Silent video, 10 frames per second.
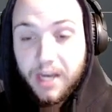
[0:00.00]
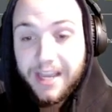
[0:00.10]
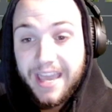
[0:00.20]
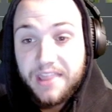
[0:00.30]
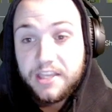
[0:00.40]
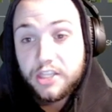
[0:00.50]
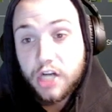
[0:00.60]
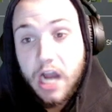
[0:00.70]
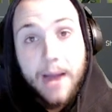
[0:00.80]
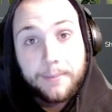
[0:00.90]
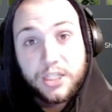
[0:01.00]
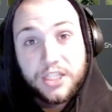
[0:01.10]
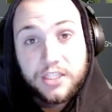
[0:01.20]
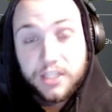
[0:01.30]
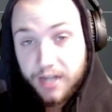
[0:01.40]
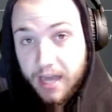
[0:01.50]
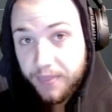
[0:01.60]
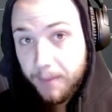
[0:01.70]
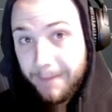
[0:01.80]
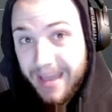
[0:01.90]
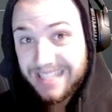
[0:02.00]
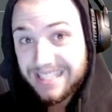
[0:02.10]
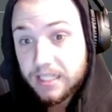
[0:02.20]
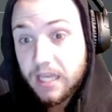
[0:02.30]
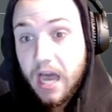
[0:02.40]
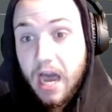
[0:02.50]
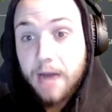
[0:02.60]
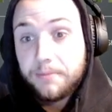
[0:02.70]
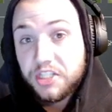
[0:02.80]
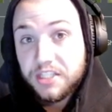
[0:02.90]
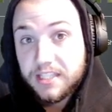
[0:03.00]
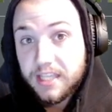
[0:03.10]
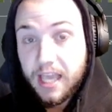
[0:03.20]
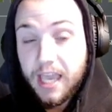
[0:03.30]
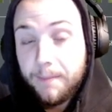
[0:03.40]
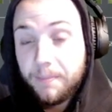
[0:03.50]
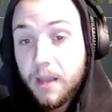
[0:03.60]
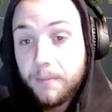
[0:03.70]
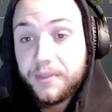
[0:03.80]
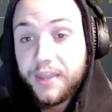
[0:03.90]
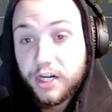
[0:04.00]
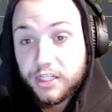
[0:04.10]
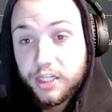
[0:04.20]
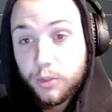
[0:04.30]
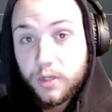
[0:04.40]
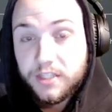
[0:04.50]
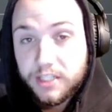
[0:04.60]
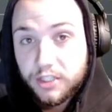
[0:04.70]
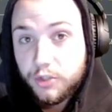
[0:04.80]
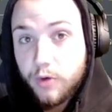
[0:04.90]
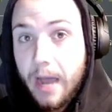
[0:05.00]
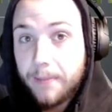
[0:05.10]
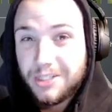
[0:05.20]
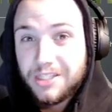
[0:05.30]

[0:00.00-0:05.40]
Again, these are options. They're not the best options in the game, but they are tier 1 and tier 2 options